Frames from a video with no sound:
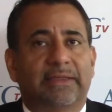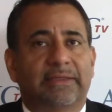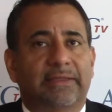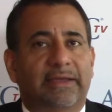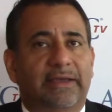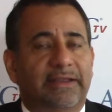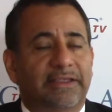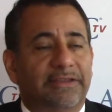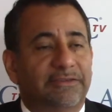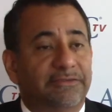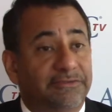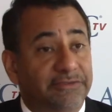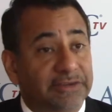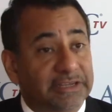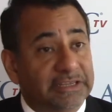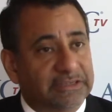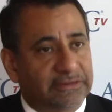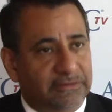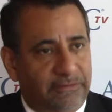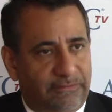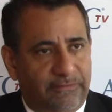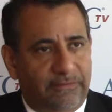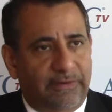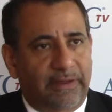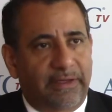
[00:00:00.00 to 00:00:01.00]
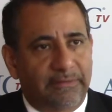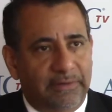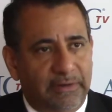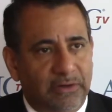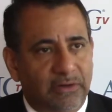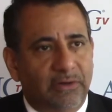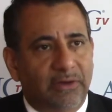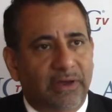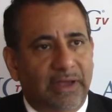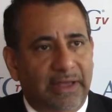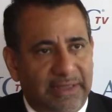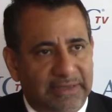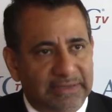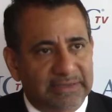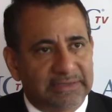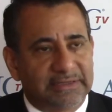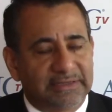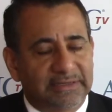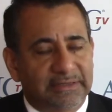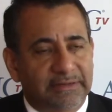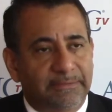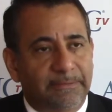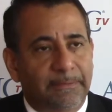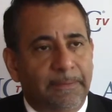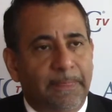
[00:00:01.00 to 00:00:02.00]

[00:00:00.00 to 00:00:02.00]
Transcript: are in risk of having lung cancer.